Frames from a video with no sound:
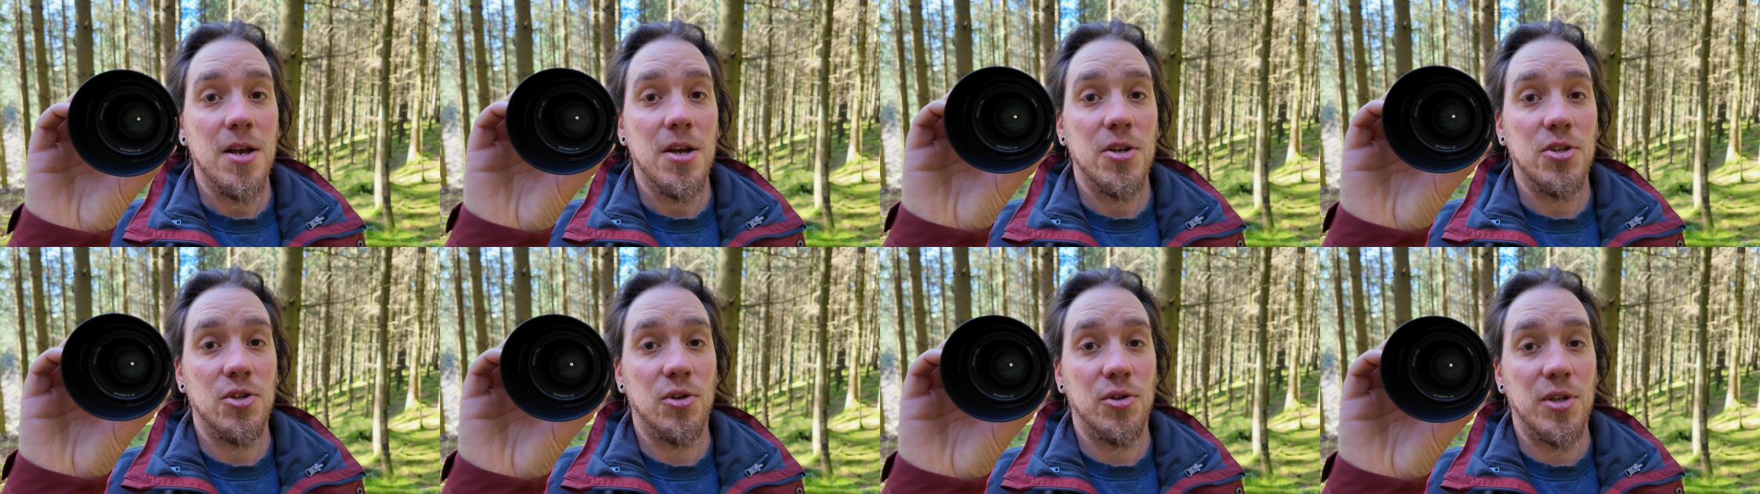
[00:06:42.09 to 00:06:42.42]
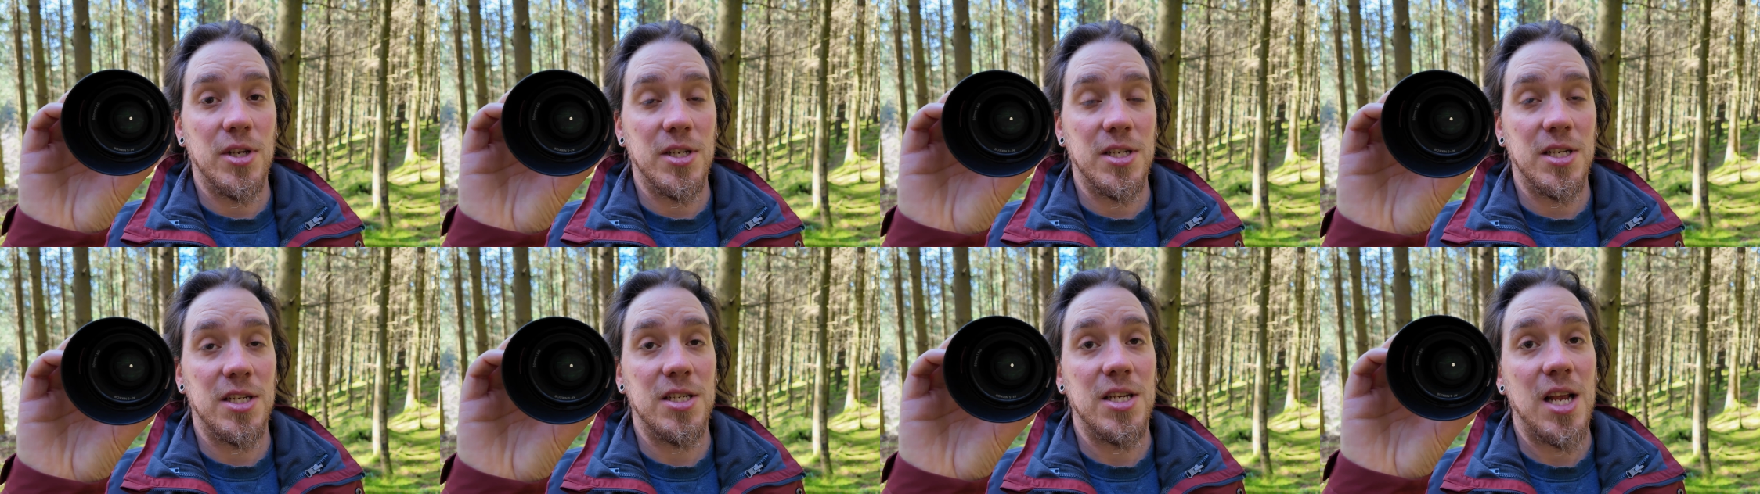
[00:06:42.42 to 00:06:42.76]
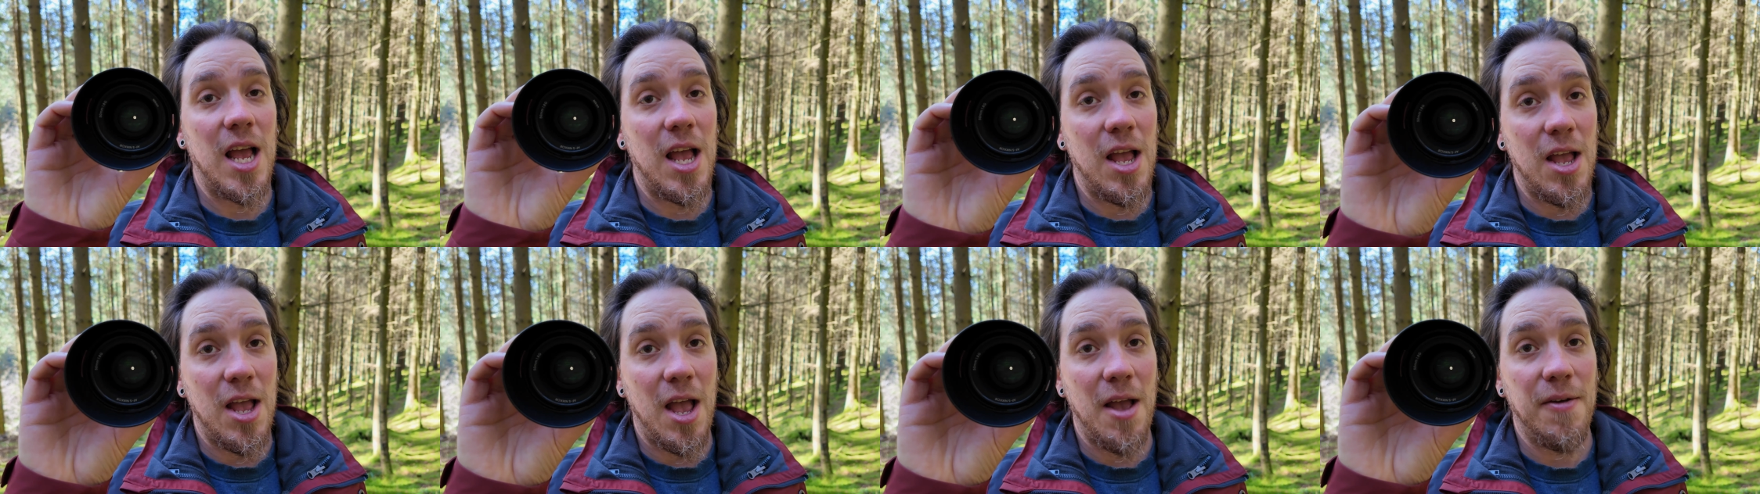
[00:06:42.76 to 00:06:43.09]
So this is
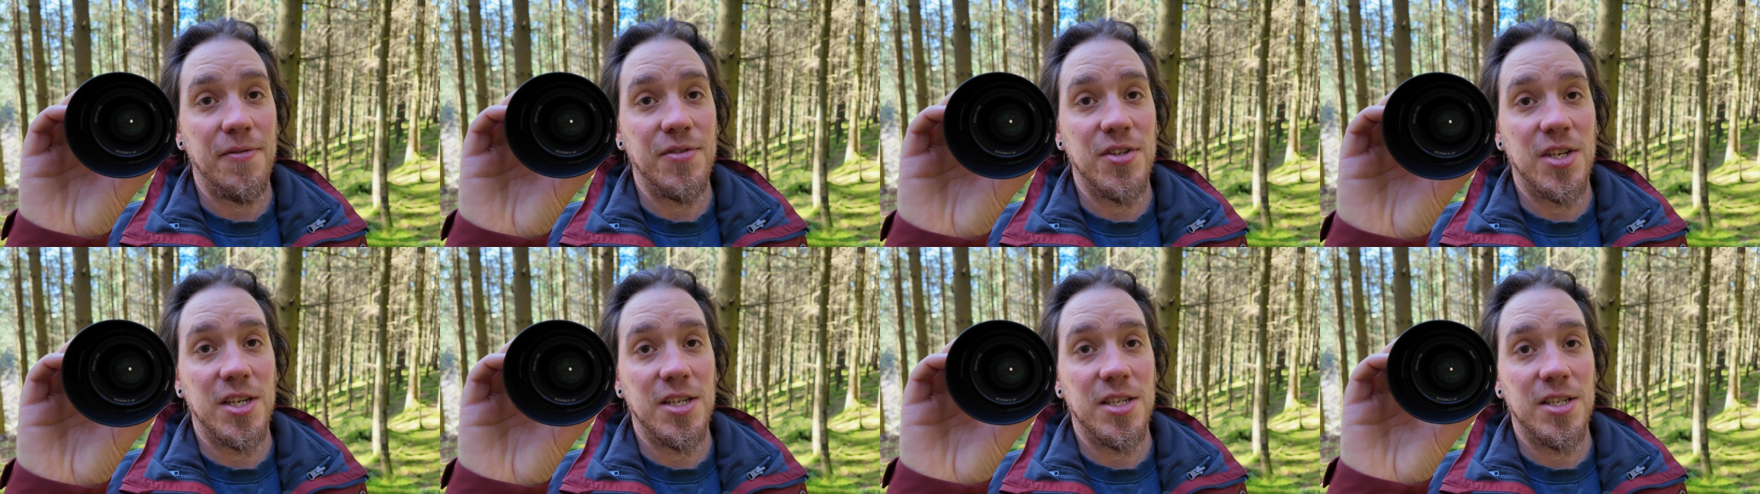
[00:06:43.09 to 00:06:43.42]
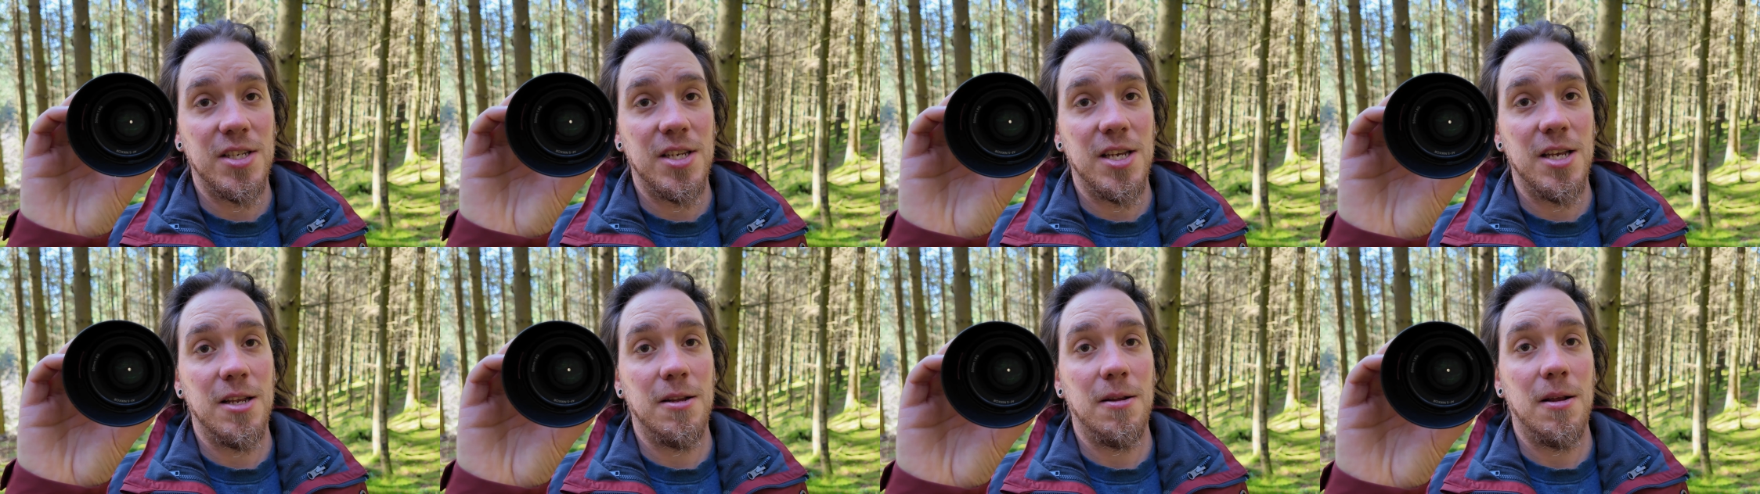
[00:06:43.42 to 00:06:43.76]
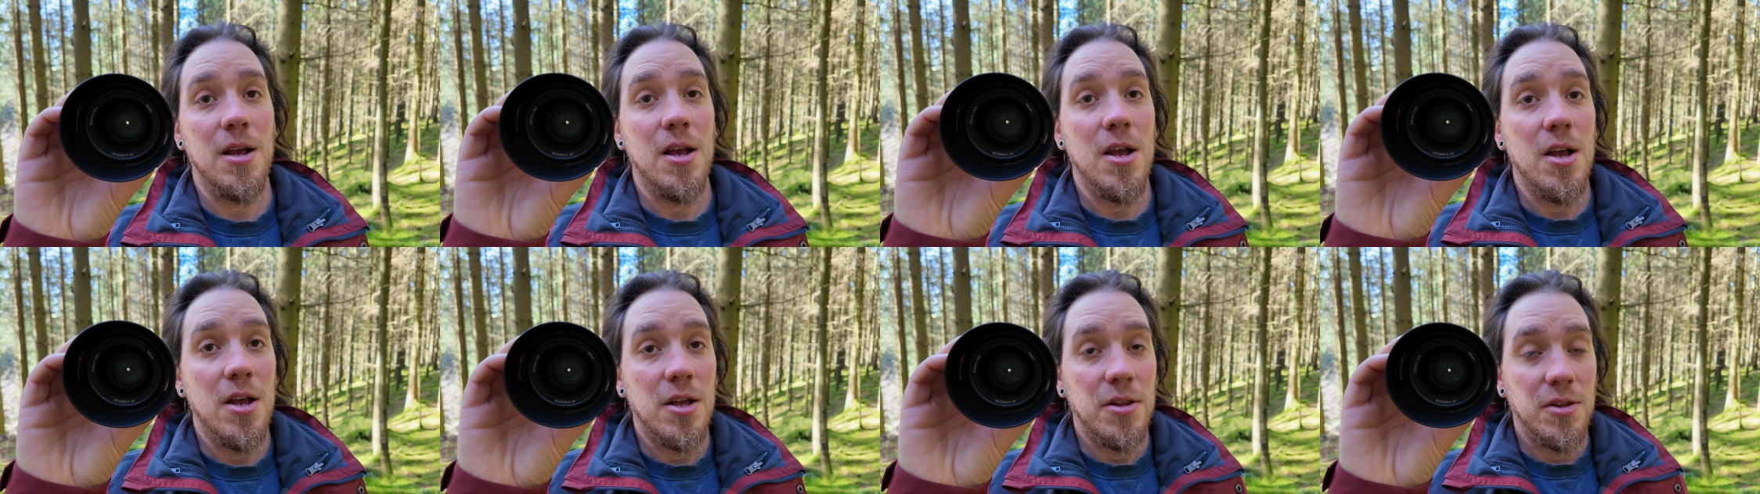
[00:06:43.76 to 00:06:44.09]
f16.
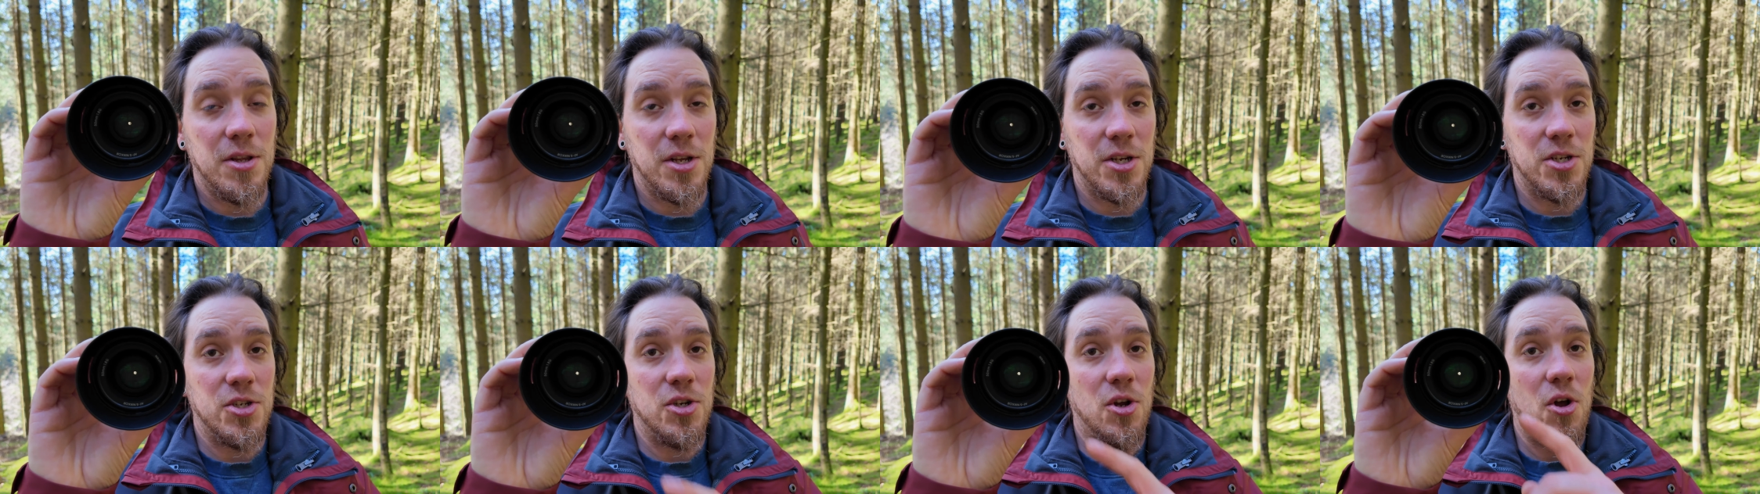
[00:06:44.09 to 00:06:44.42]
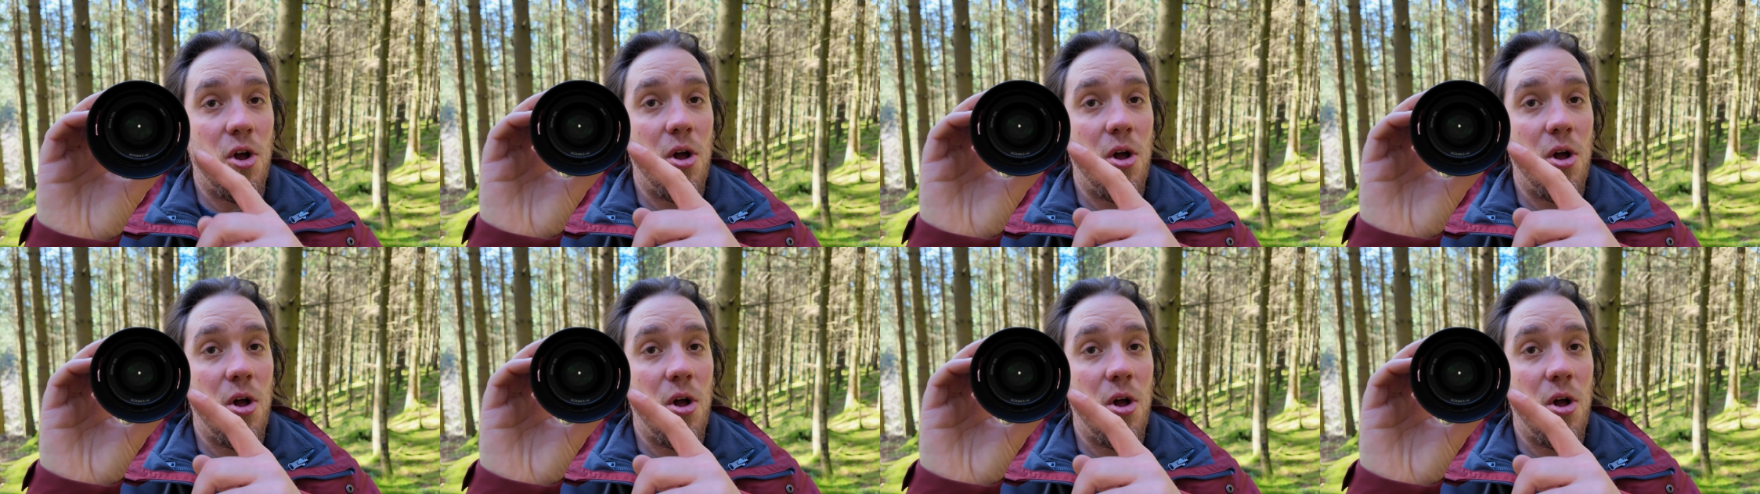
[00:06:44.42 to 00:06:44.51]
There's